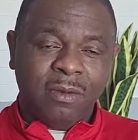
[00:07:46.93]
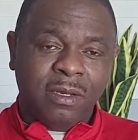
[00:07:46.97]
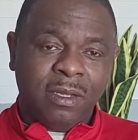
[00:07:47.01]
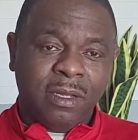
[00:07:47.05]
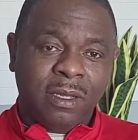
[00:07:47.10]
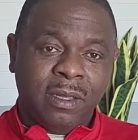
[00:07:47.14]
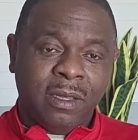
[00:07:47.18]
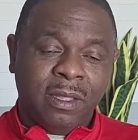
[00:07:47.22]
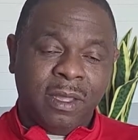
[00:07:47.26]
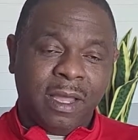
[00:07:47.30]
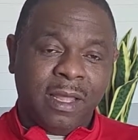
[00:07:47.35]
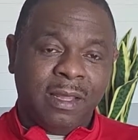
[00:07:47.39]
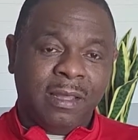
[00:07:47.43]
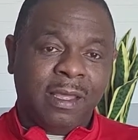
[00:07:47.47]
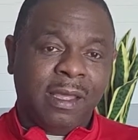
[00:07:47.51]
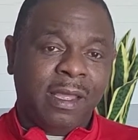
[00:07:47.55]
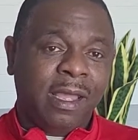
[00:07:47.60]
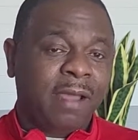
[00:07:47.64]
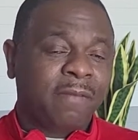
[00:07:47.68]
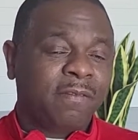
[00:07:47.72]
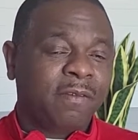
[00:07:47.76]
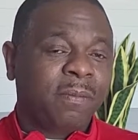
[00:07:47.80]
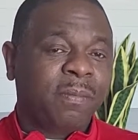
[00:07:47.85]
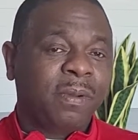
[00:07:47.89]
in that they
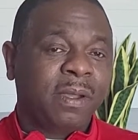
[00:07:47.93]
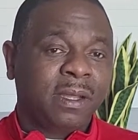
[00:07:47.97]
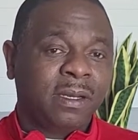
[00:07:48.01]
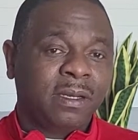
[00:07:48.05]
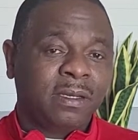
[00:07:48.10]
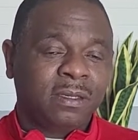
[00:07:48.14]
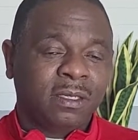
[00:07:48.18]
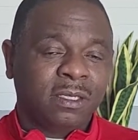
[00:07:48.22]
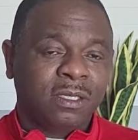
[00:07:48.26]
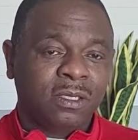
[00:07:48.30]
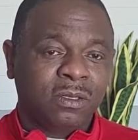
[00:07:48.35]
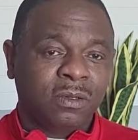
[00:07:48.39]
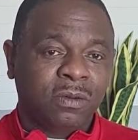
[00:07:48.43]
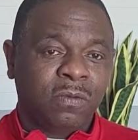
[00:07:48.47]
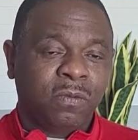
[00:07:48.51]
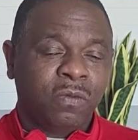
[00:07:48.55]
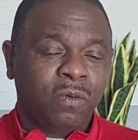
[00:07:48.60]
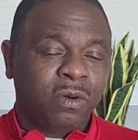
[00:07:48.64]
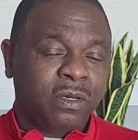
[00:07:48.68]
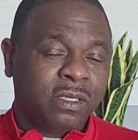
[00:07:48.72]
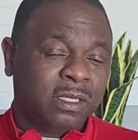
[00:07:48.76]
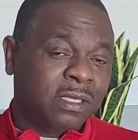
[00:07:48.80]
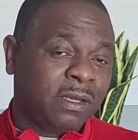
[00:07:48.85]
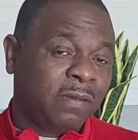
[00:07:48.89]
have to pay an additional
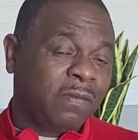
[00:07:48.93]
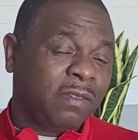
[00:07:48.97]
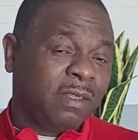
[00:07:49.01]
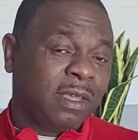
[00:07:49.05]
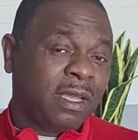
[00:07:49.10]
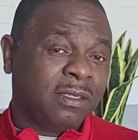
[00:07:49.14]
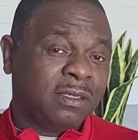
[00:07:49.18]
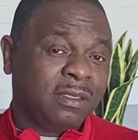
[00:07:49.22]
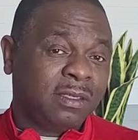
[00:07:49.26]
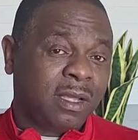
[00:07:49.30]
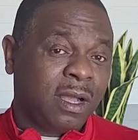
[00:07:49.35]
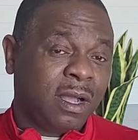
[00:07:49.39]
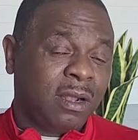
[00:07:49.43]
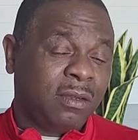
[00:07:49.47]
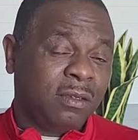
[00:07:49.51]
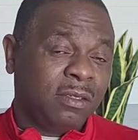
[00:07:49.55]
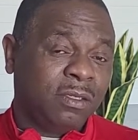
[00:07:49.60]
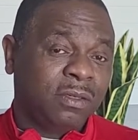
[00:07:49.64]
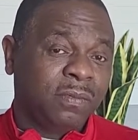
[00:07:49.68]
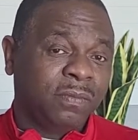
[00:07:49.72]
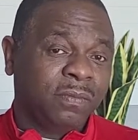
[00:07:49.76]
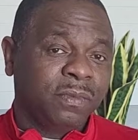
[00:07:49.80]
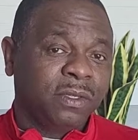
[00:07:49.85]
$4,000 to $7,000